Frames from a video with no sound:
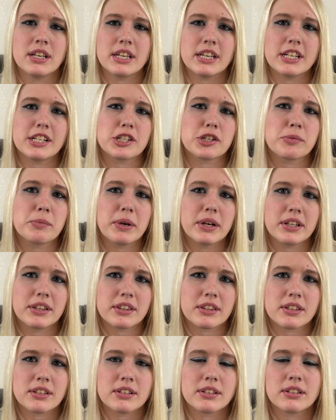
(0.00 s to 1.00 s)
each
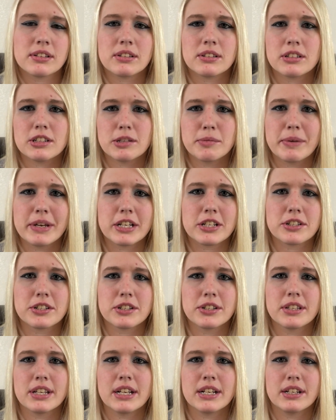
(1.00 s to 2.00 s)
month to make
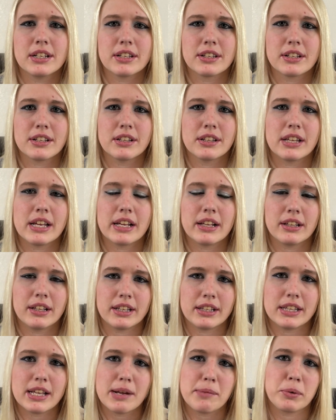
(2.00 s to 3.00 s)
sure that nothing
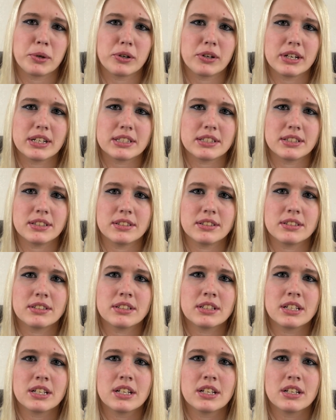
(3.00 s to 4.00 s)
like that
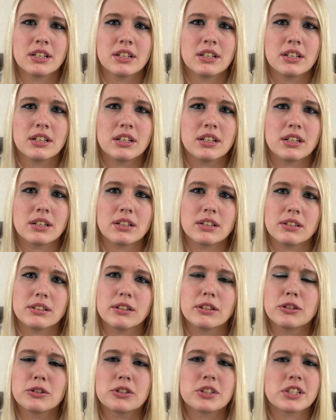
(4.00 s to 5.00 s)
progresses.
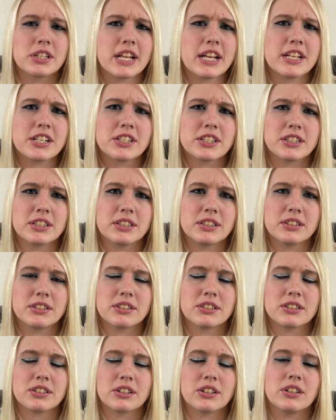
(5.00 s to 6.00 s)

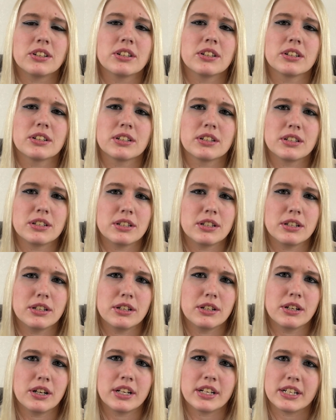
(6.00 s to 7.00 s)
Hallucinations are
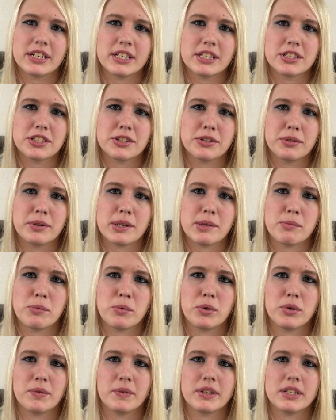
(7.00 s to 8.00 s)
not an issue
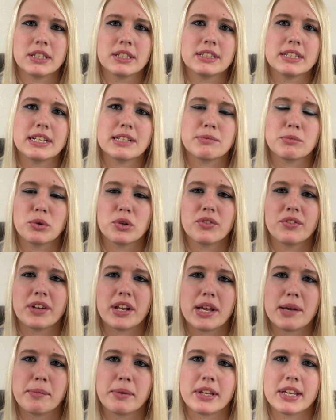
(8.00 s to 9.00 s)
anymore because that's more of an
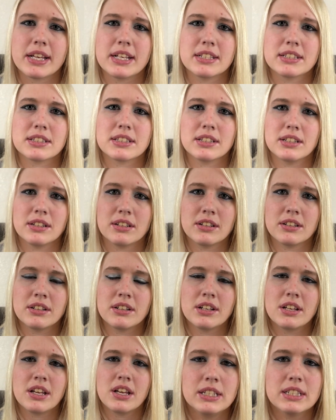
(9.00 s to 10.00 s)
amikacin
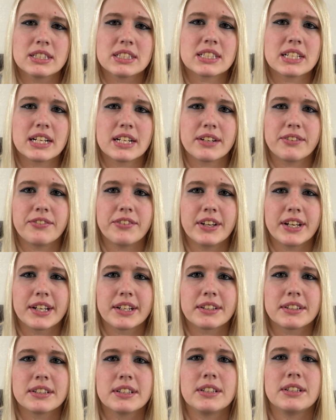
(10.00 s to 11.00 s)
side
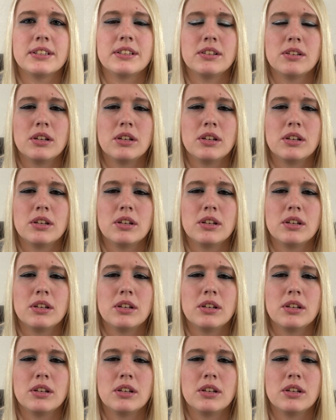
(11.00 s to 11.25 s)
effect.